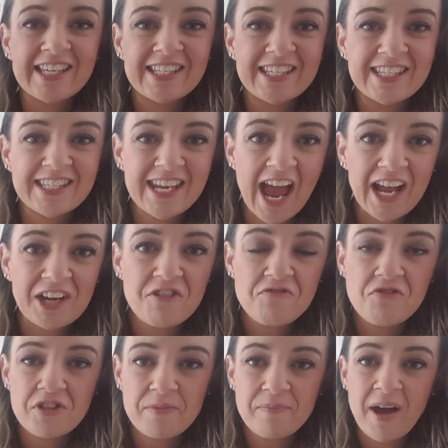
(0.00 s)
snack
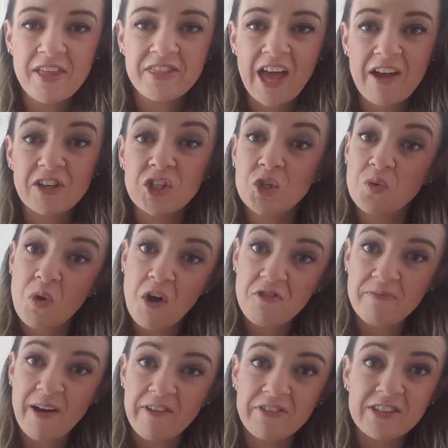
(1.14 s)
for the month, having 12
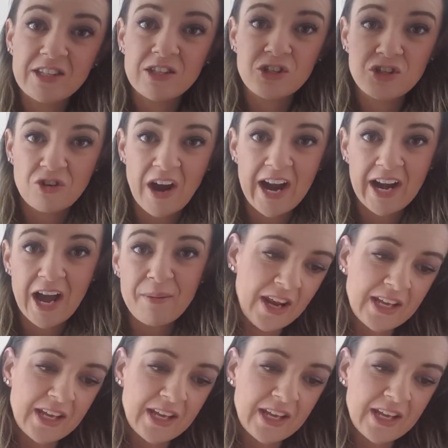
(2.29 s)
muffins straight up.